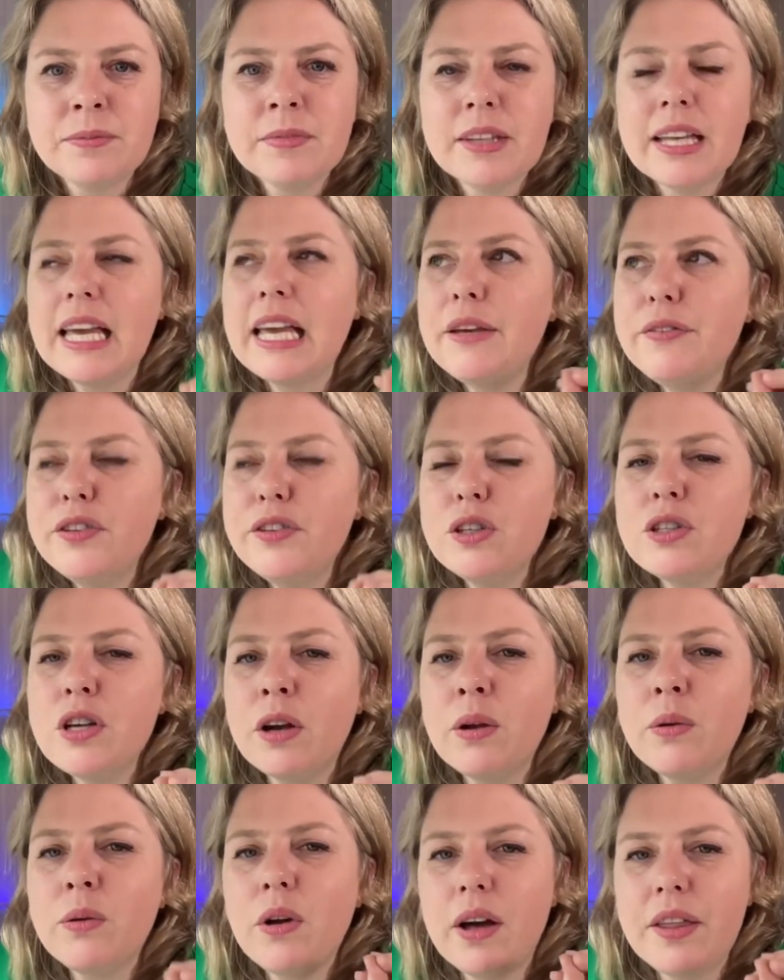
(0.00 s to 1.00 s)
If you
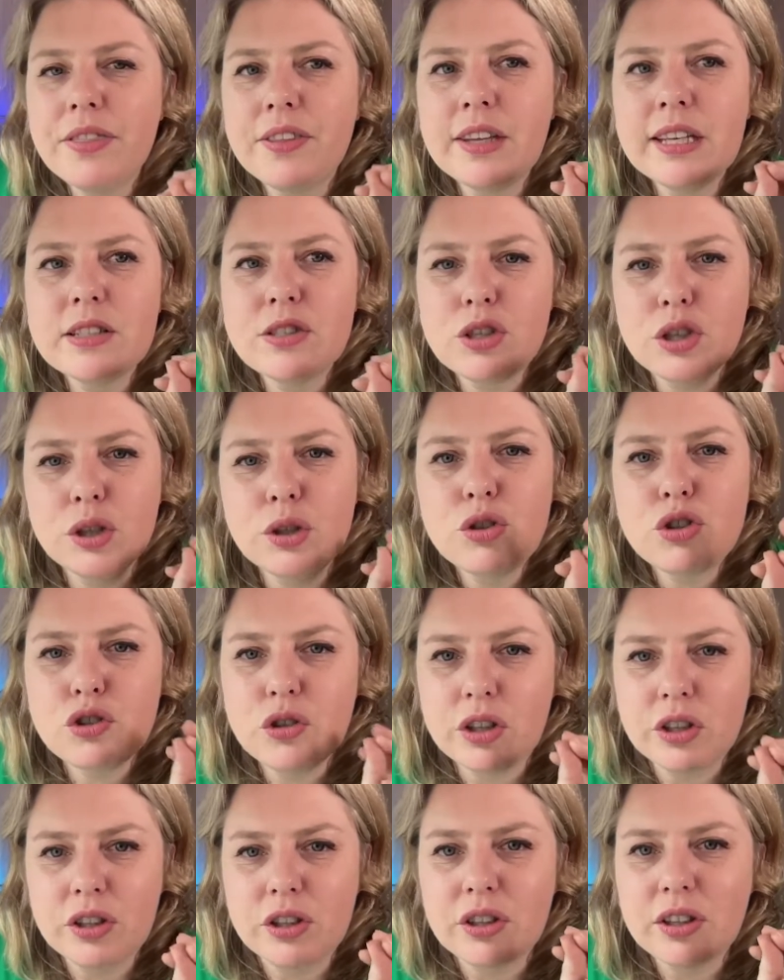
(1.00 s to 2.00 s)
don't like things too
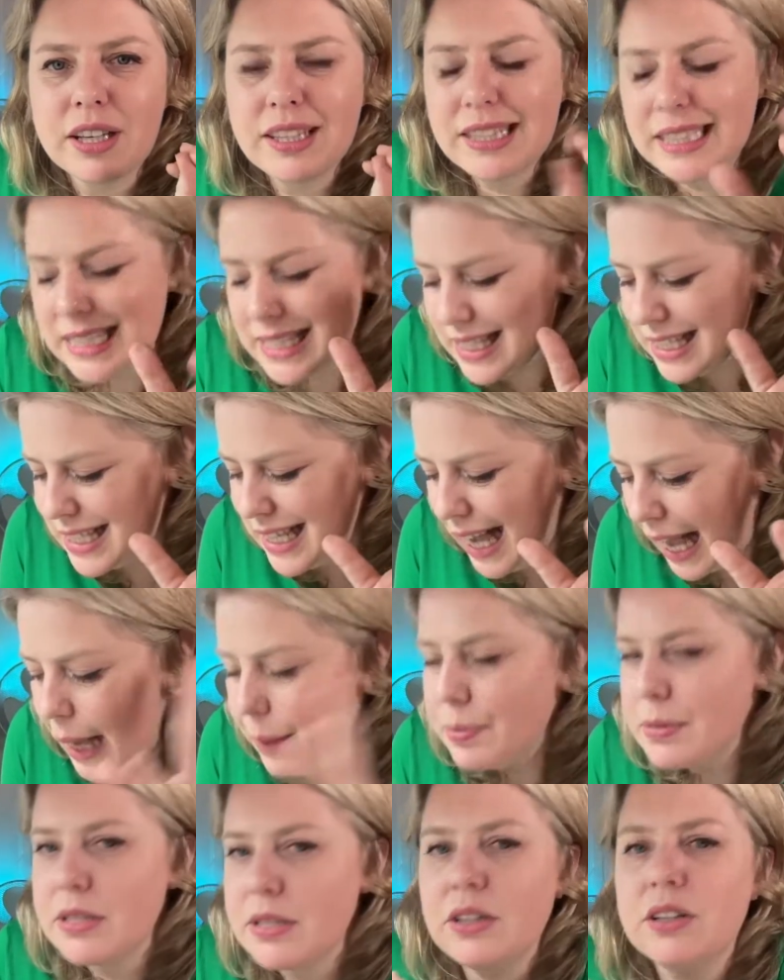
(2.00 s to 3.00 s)
strong, this is
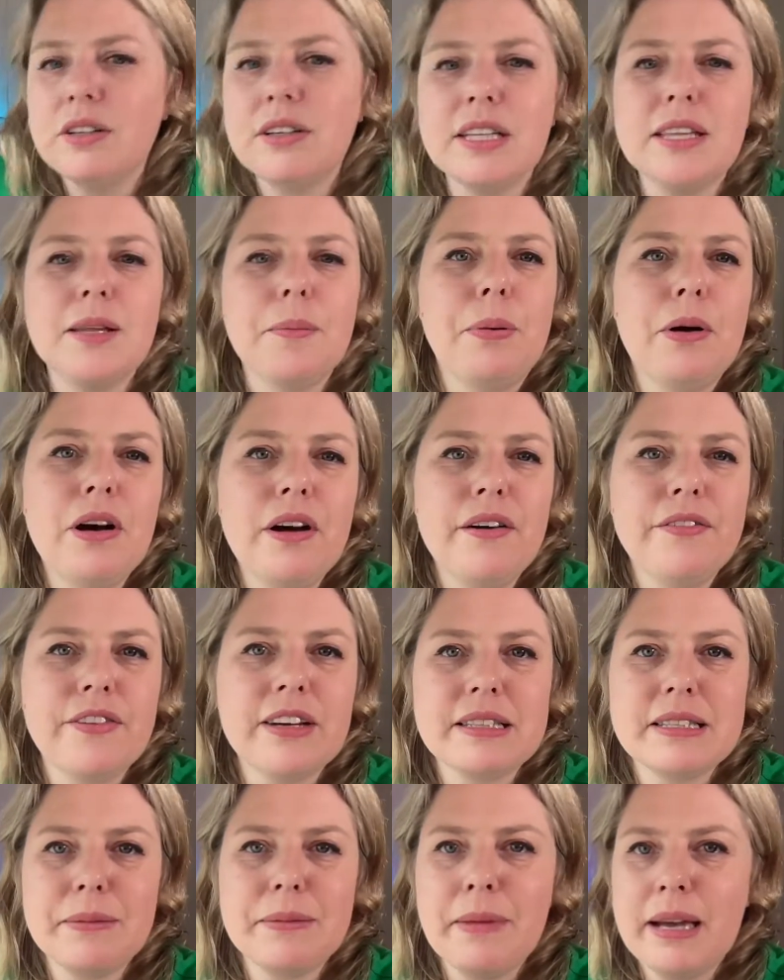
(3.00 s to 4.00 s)
absolutely the
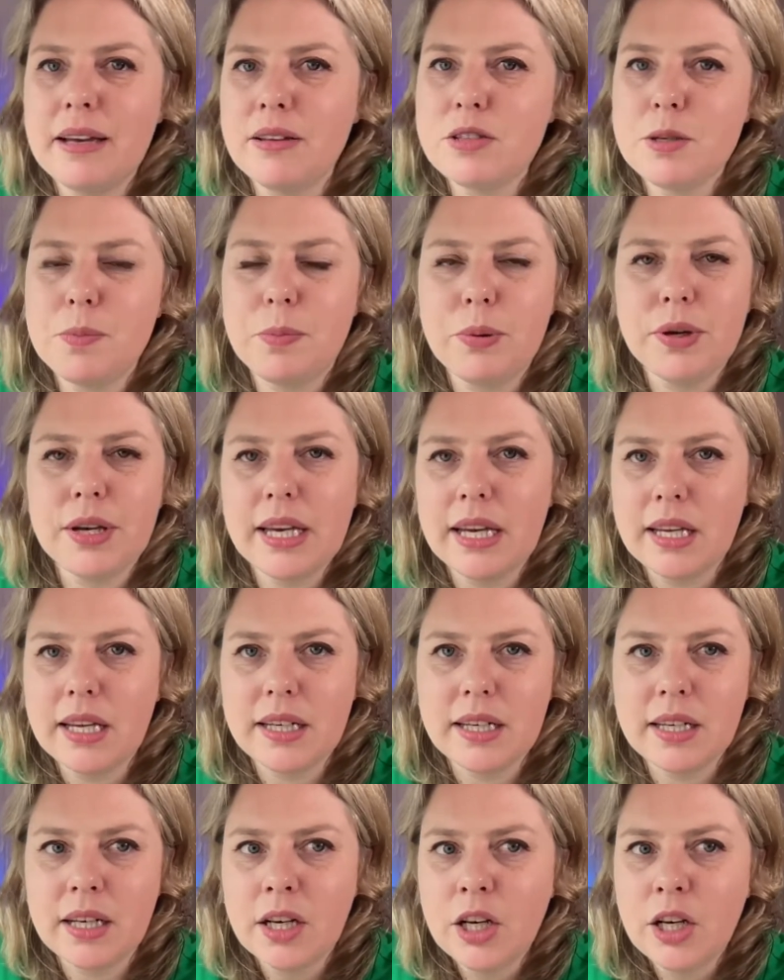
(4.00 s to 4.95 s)
perfect amount to put in.